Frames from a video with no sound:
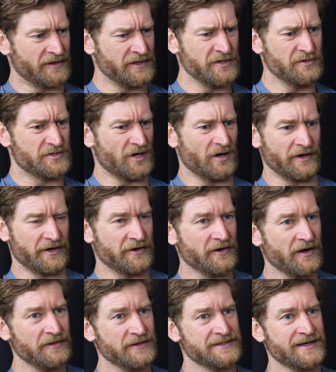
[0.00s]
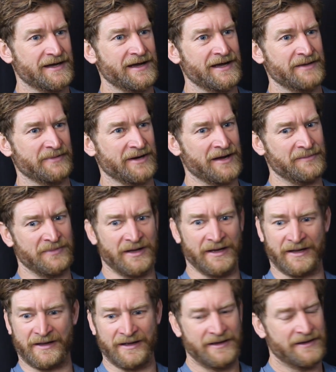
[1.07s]
aren't you tired all the time? And I'm
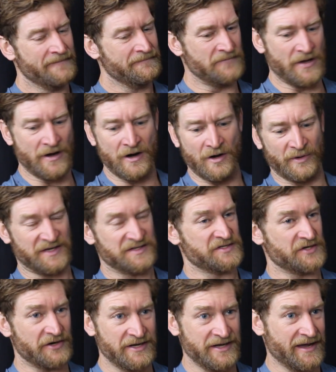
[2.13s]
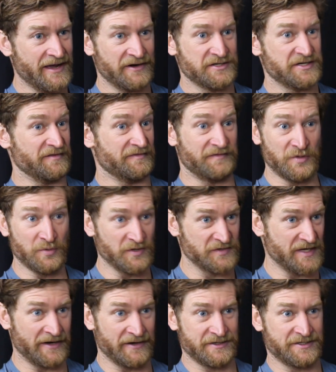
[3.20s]
like, no. Exerting energy fuels
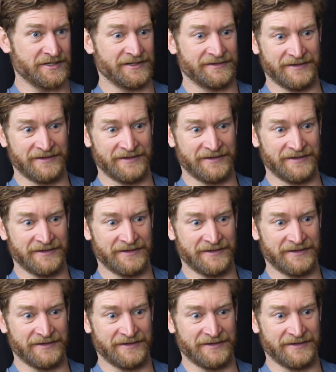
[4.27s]
energy.